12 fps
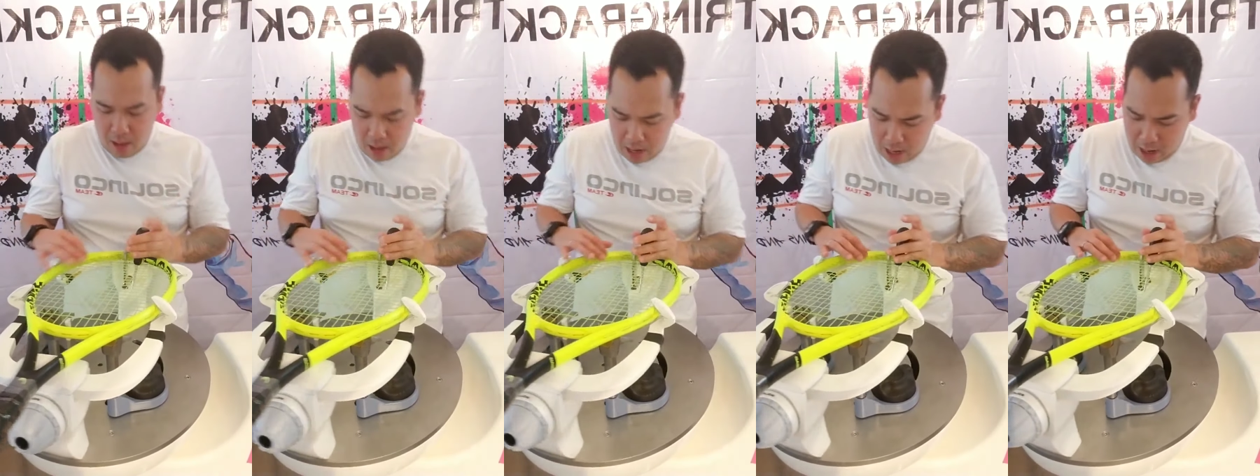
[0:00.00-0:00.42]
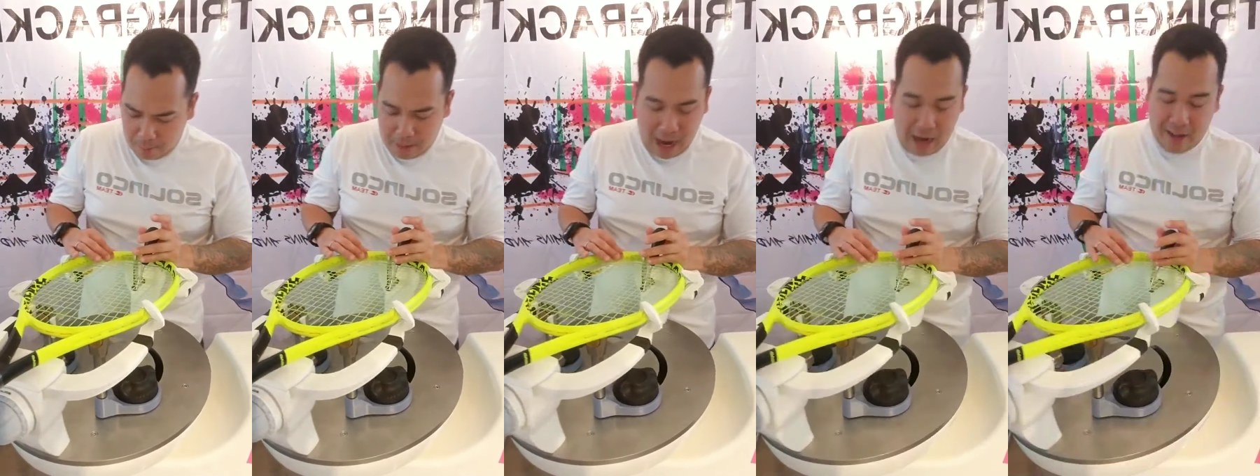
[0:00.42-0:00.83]

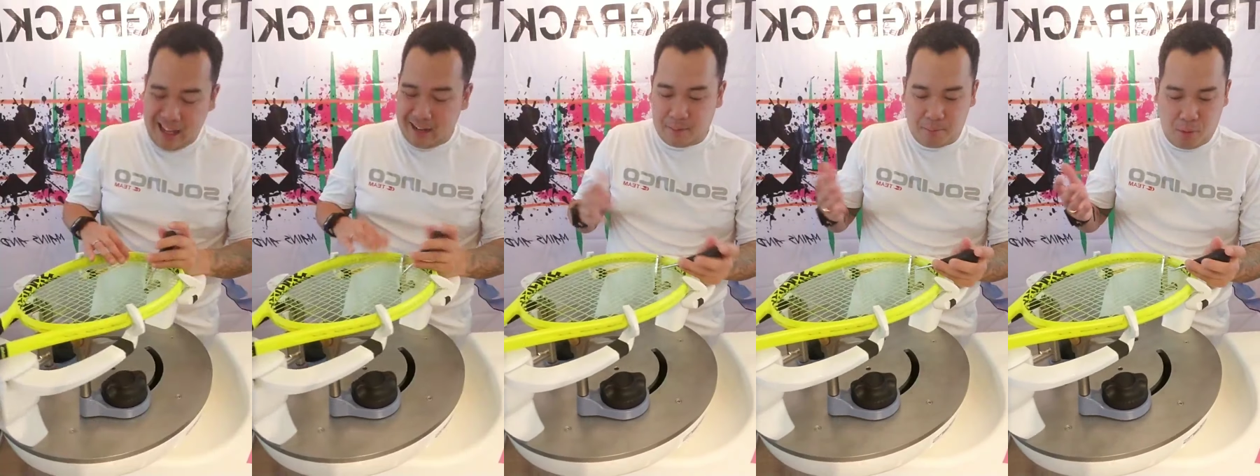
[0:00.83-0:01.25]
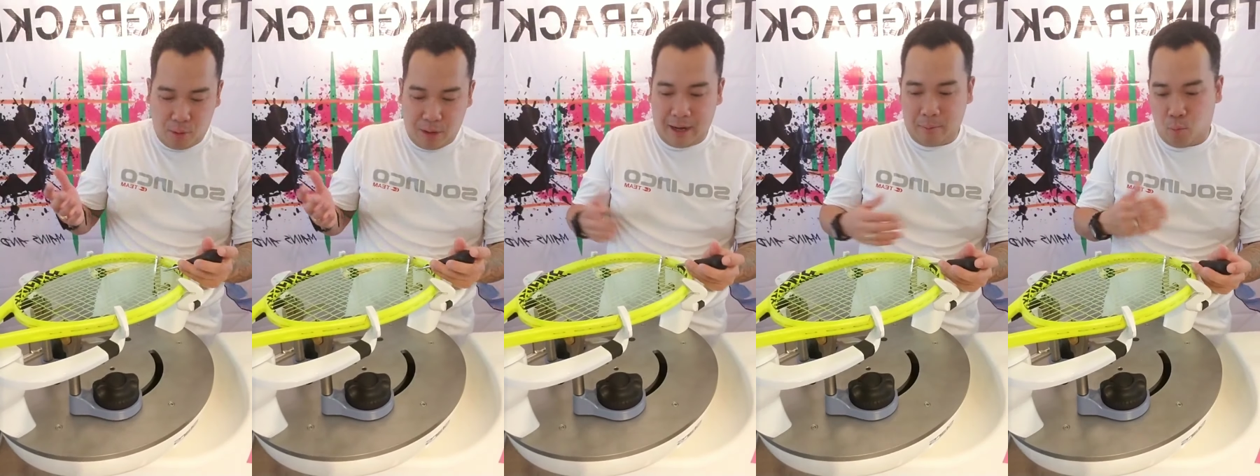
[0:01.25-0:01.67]
I like the Pro
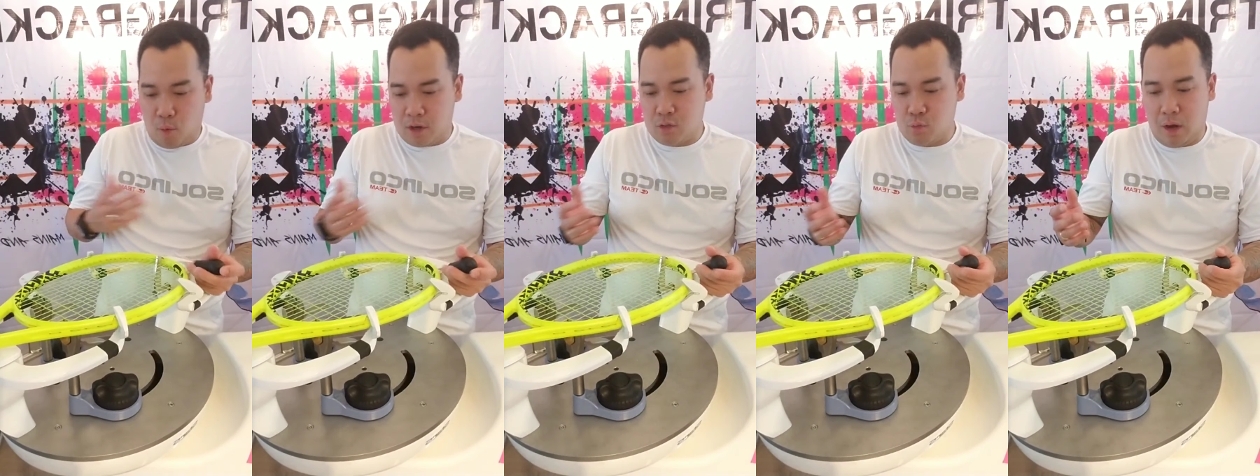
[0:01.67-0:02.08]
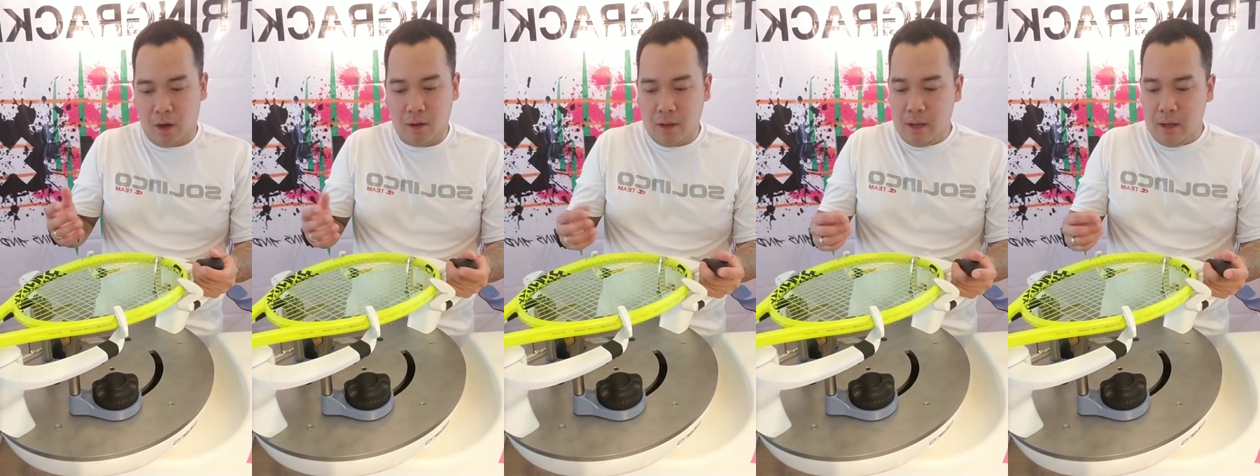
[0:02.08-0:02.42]
Knot. It works well.